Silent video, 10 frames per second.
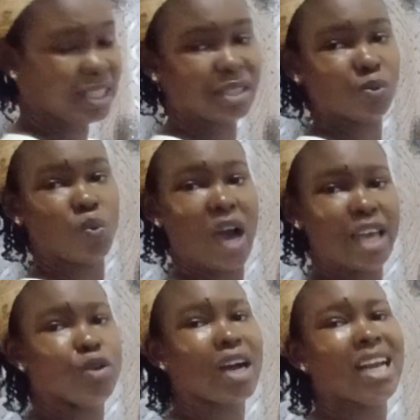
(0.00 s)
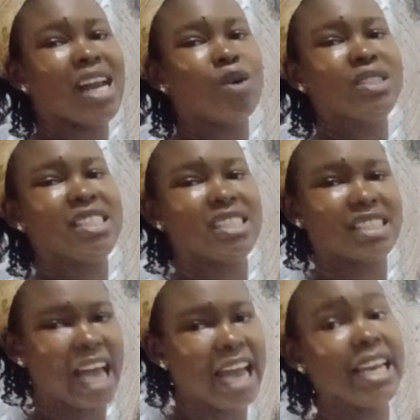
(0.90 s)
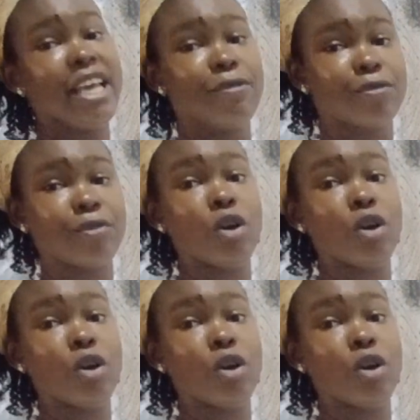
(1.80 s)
This is where you can now decide if